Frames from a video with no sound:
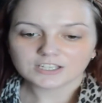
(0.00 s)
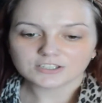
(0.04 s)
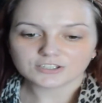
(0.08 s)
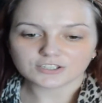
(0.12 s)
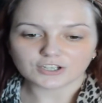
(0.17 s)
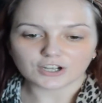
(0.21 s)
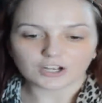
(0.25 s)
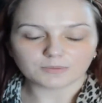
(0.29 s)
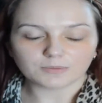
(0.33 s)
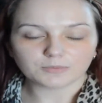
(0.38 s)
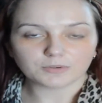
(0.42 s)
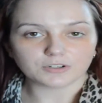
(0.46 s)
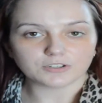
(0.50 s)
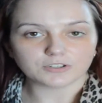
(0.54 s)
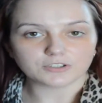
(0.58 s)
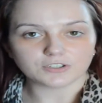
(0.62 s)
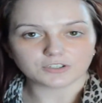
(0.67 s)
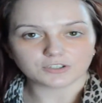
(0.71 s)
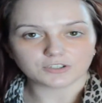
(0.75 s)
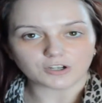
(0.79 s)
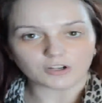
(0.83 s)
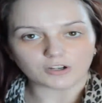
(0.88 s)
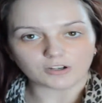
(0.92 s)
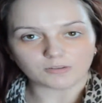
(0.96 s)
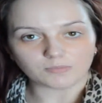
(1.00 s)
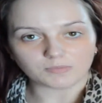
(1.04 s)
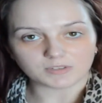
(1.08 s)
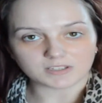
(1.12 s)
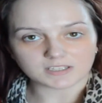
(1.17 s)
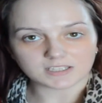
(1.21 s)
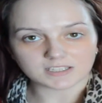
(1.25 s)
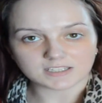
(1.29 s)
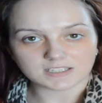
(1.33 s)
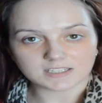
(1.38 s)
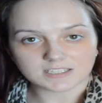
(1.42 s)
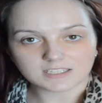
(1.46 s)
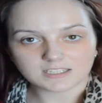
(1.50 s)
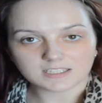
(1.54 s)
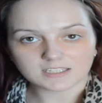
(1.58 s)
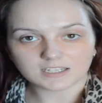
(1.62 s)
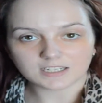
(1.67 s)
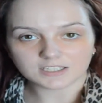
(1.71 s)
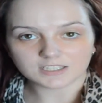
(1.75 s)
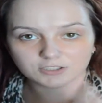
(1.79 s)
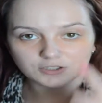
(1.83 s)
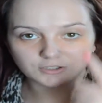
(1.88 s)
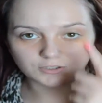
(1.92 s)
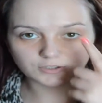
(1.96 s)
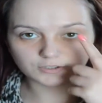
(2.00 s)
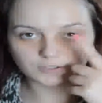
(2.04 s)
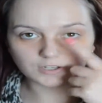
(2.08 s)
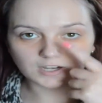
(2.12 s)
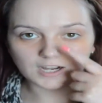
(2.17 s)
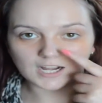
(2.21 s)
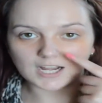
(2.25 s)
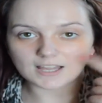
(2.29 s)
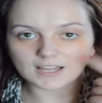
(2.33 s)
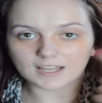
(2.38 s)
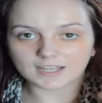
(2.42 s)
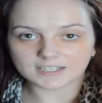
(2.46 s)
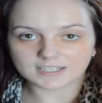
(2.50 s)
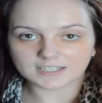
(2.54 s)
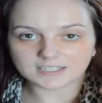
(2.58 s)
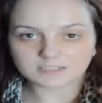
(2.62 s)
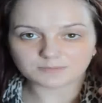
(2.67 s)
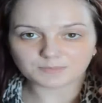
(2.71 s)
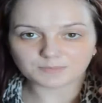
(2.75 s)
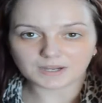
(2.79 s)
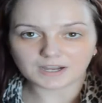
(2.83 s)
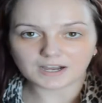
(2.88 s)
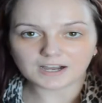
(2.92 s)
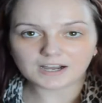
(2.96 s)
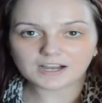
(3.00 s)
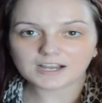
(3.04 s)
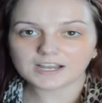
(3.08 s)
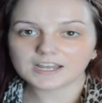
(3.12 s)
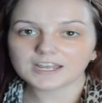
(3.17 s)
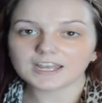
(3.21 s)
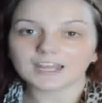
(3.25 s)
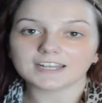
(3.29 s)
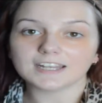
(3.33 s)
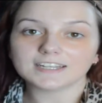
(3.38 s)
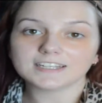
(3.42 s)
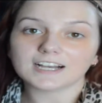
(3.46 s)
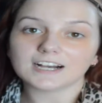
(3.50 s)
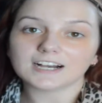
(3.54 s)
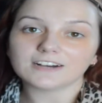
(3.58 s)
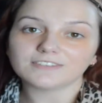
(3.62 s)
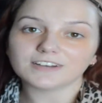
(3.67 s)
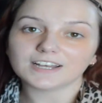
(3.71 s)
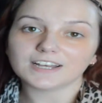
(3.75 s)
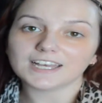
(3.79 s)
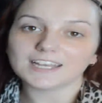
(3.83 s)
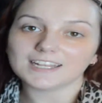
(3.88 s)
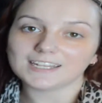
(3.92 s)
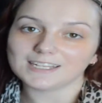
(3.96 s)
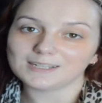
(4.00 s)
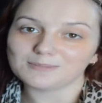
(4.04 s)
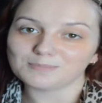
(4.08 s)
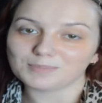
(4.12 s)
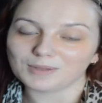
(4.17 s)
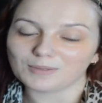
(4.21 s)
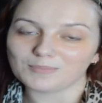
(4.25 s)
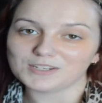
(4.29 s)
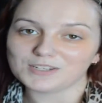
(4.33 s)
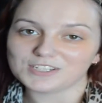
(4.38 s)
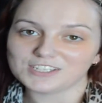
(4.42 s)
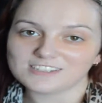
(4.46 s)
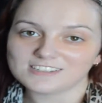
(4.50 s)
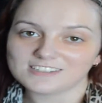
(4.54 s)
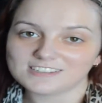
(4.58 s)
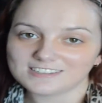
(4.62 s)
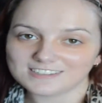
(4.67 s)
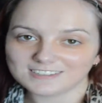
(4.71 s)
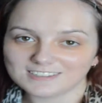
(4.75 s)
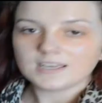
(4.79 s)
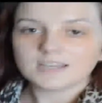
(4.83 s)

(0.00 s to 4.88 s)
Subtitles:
So I'm going to go in with concealer to highlight under my eye and cover any blemishes.